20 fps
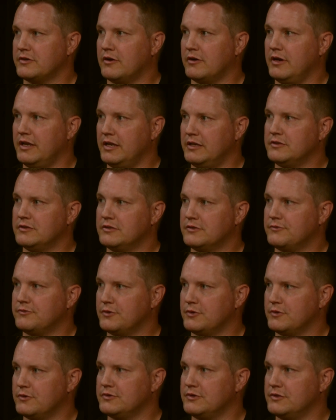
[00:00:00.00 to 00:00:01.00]
our agents for
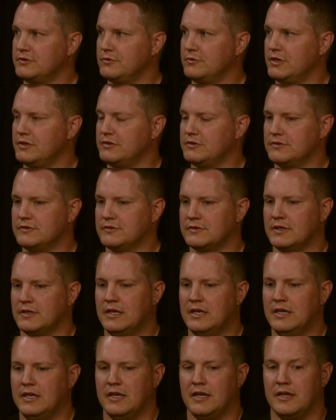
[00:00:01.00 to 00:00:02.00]
those situations,
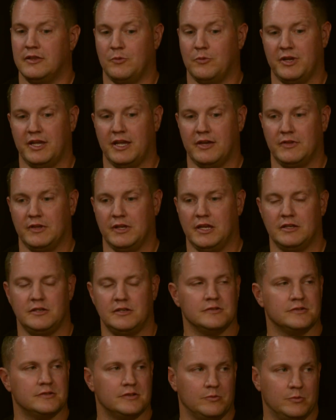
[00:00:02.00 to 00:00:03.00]
and that we have the
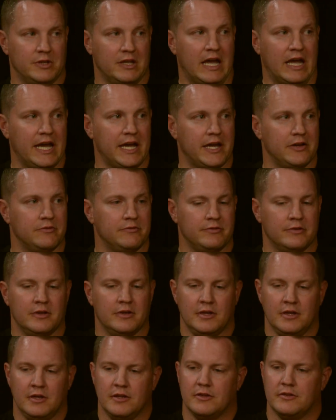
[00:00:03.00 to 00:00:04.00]
agents that we have.
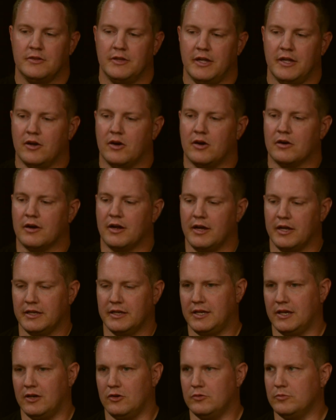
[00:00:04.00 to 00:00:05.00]
They are high
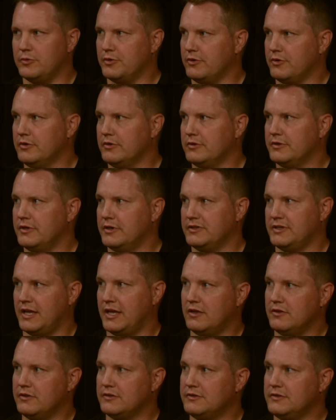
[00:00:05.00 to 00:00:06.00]
caliber, they're
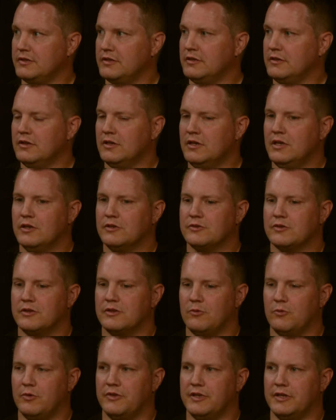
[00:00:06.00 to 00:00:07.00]
talented, so
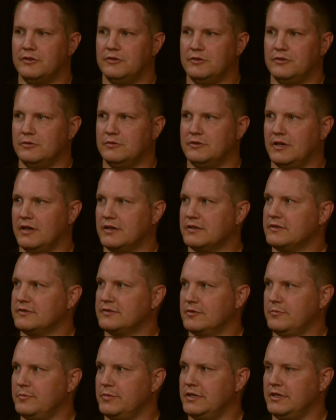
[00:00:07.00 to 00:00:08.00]
that when they do talk to
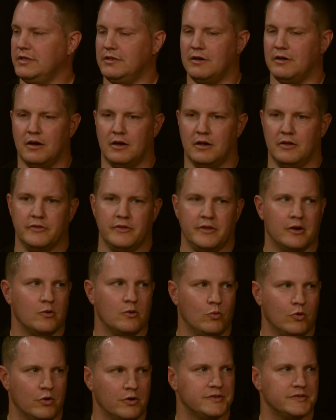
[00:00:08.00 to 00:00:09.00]
somebody on their
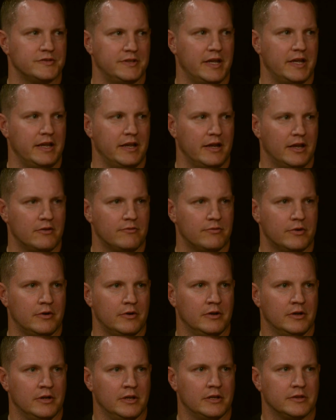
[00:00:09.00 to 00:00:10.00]
worst day
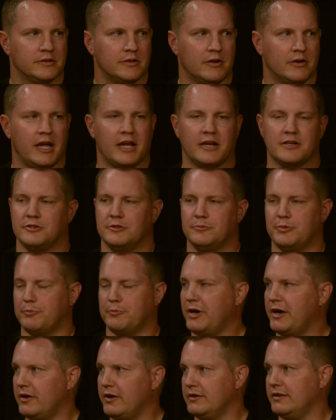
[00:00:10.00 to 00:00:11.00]
ever, they're actually
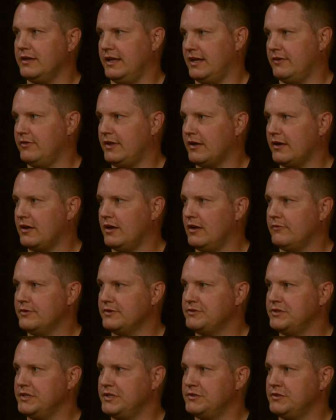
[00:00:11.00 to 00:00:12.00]
prepared to have that
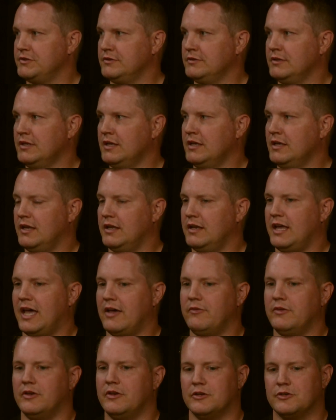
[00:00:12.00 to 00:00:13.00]
conversation and
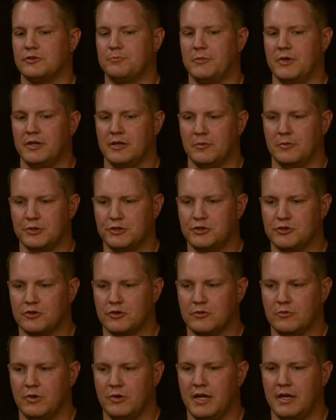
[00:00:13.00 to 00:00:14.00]
have it in a
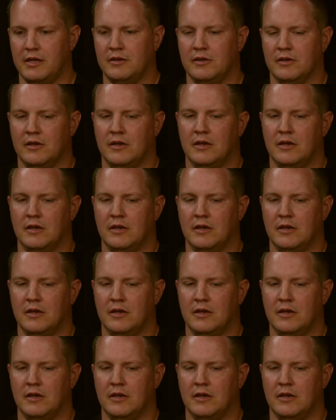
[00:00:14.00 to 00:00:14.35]
mature way,